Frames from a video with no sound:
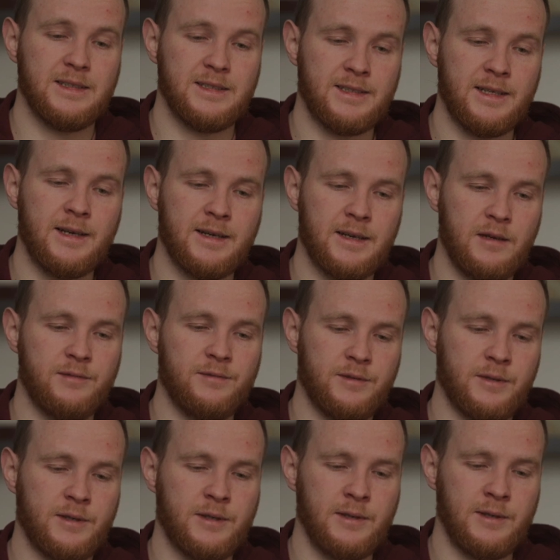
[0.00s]
they have
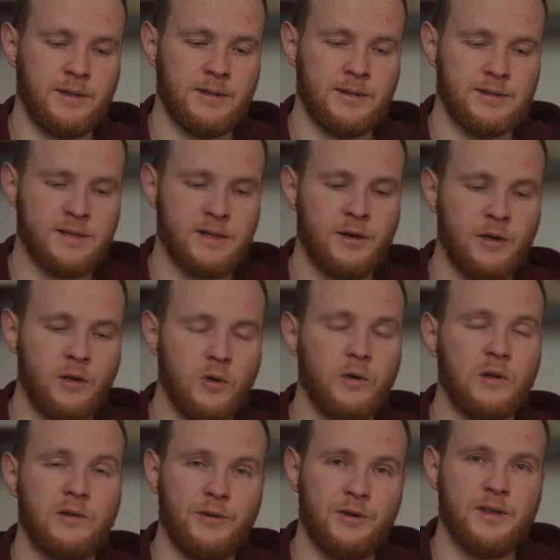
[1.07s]
their
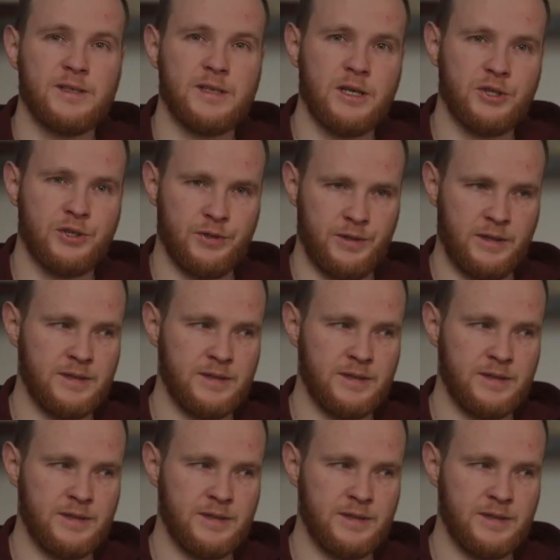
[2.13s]
local organization